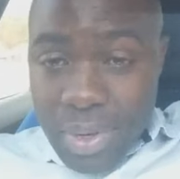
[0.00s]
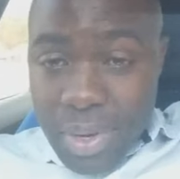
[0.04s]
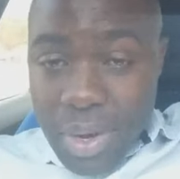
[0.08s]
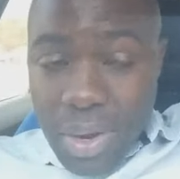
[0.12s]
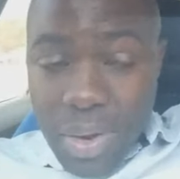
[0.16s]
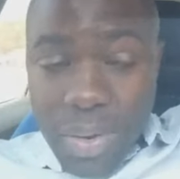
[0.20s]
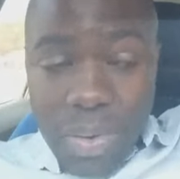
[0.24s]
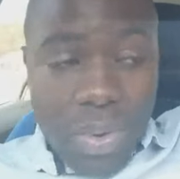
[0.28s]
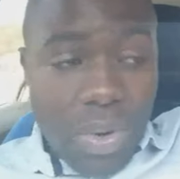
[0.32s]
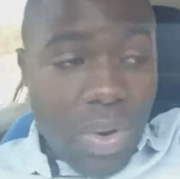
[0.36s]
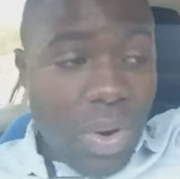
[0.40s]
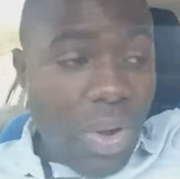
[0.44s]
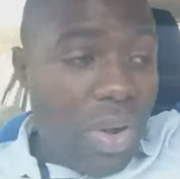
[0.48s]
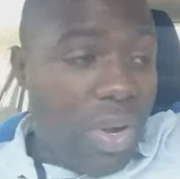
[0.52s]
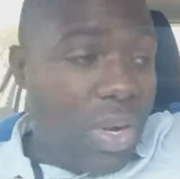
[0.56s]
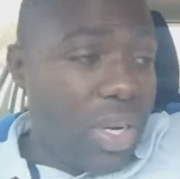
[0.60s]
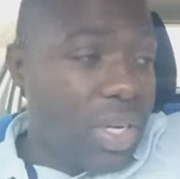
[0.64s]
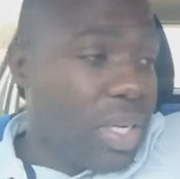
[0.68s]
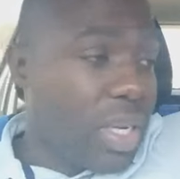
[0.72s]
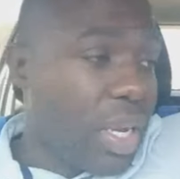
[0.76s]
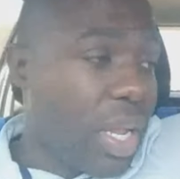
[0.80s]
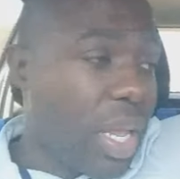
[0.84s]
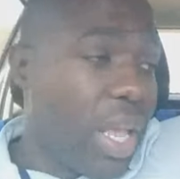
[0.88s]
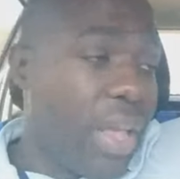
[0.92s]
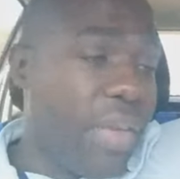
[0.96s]
Oh,
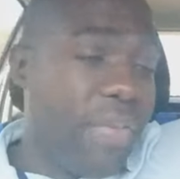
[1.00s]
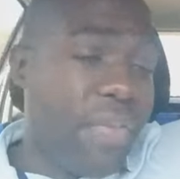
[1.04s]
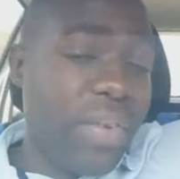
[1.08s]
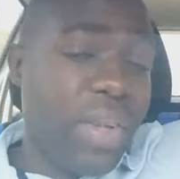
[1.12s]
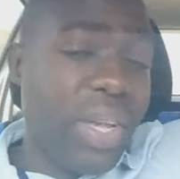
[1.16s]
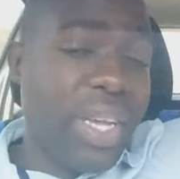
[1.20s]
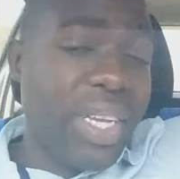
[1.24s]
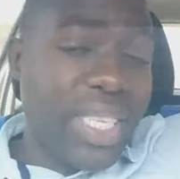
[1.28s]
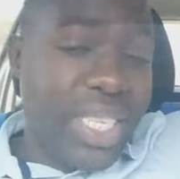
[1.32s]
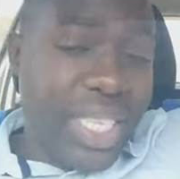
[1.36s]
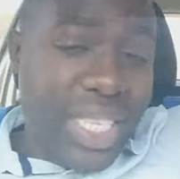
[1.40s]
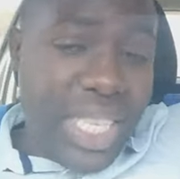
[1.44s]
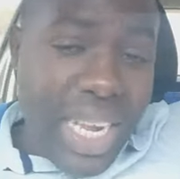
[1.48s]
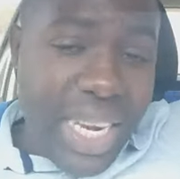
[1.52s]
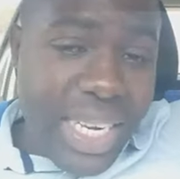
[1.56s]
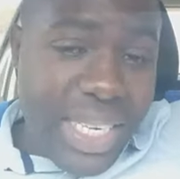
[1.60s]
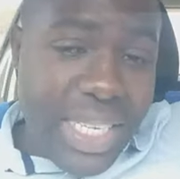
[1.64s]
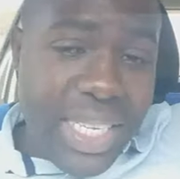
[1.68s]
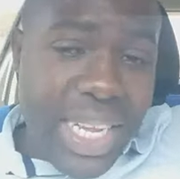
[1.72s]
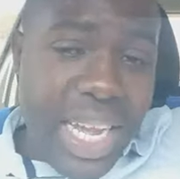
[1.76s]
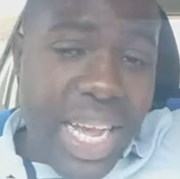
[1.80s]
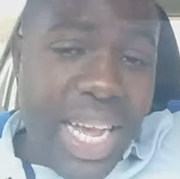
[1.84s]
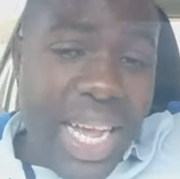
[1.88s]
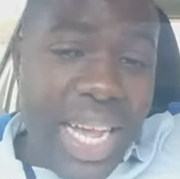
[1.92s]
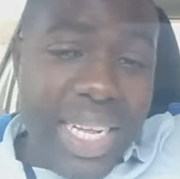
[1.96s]
Lord. If he's
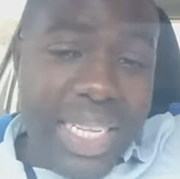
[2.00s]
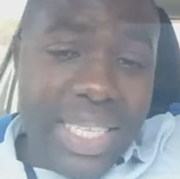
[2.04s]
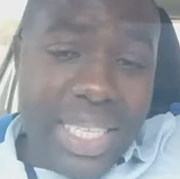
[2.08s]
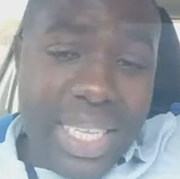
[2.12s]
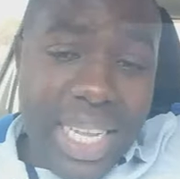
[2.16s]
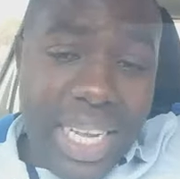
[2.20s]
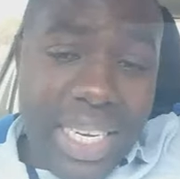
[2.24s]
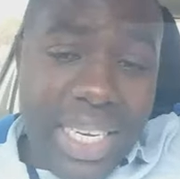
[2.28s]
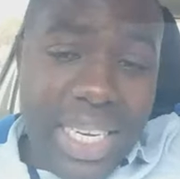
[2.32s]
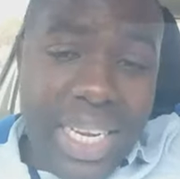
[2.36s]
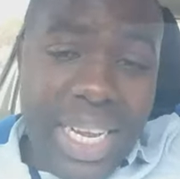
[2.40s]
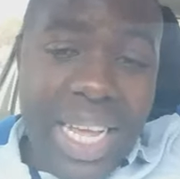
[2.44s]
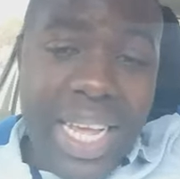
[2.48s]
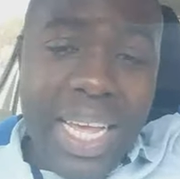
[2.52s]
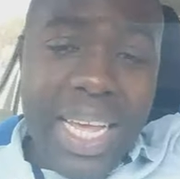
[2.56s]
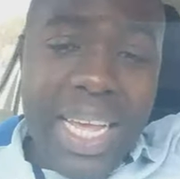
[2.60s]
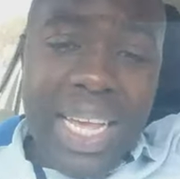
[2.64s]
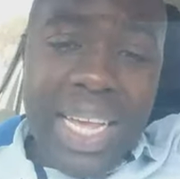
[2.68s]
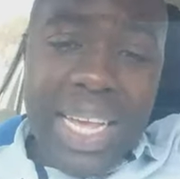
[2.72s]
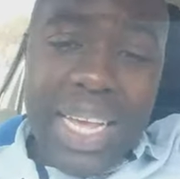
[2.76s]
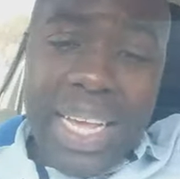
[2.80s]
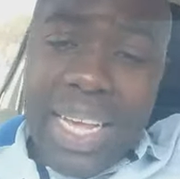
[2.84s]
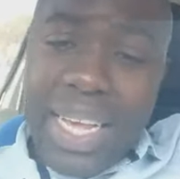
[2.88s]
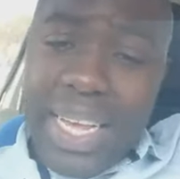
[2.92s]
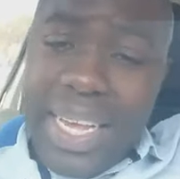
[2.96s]
still there and then
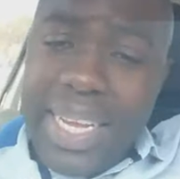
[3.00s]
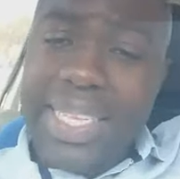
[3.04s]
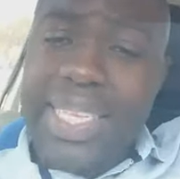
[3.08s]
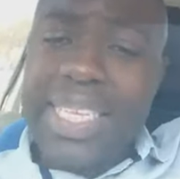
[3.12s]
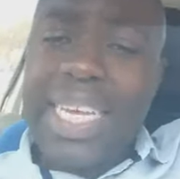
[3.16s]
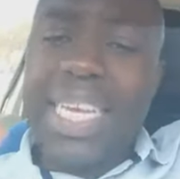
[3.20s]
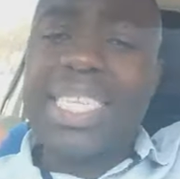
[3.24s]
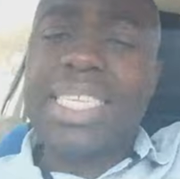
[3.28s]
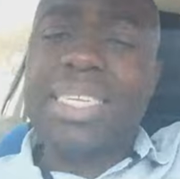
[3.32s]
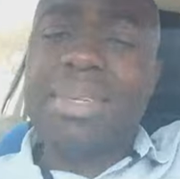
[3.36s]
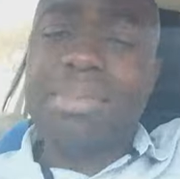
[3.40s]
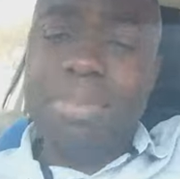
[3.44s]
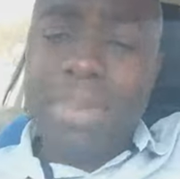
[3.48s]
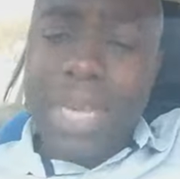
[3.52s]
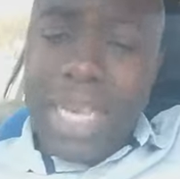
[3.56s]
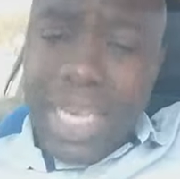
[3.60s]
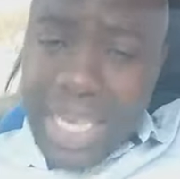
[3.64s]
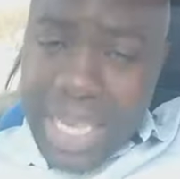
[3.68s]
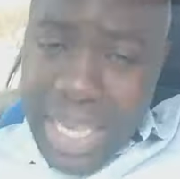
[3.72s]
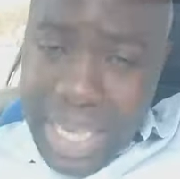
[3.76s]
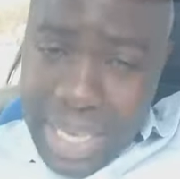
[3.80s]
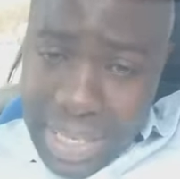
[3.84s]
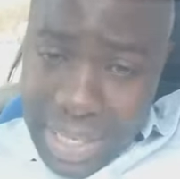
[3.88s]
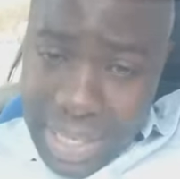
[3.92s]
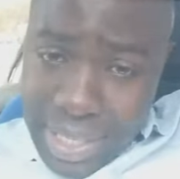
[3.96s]
he doesn't
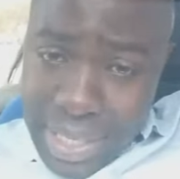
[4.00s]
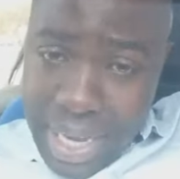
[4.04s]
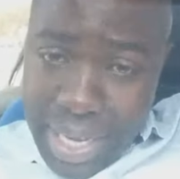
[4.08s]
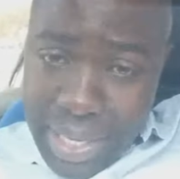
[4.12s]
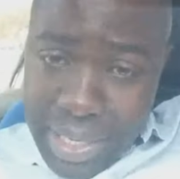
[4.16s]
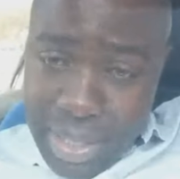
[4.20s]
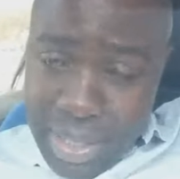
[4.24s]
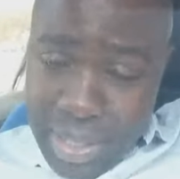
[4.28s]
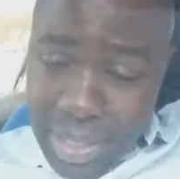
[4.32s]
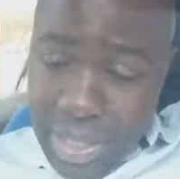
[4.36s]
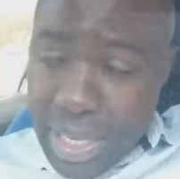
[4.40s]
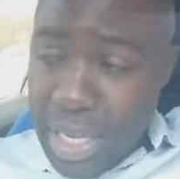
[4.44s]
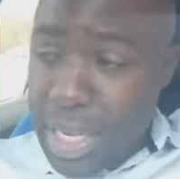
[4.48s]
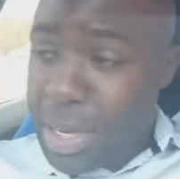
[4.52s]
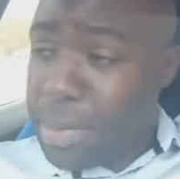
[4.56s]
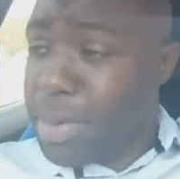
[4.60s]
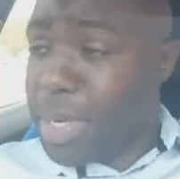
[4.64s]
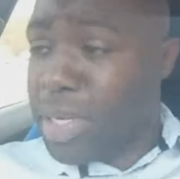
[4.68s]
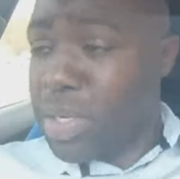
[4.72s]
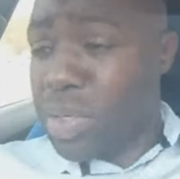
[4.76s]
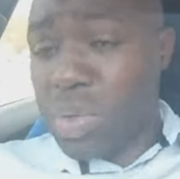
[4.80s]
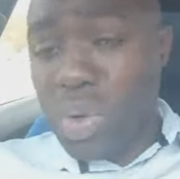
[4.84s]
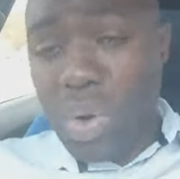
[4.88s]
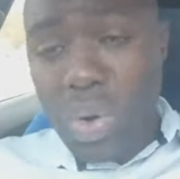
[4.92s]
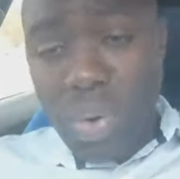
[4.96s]
make any change, he
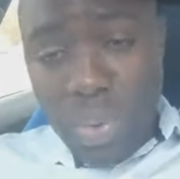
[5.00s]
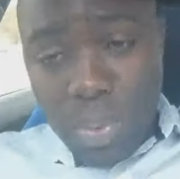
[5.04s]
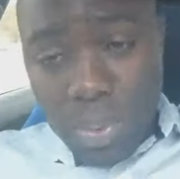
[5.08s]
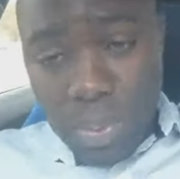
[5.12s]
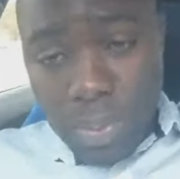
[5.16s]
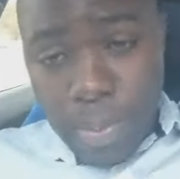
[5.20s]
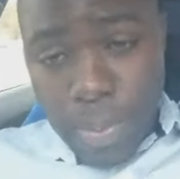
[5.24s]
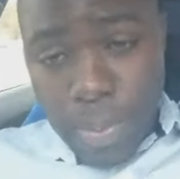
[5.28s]
must go.